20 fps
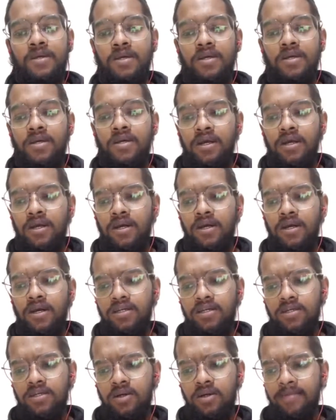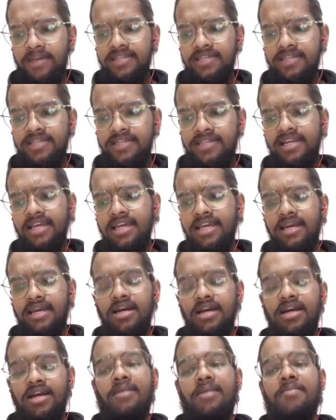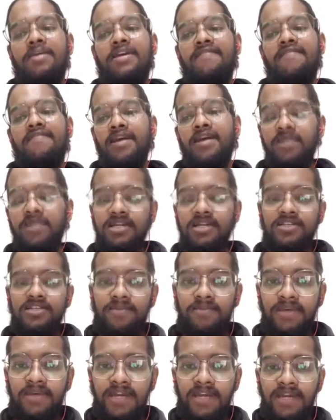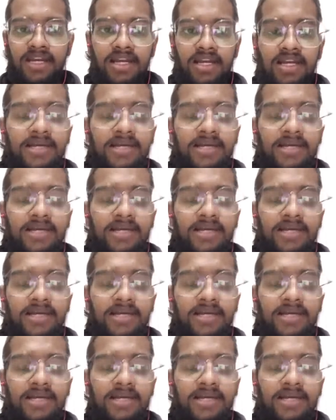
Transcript: So basically, my family is from Kerala,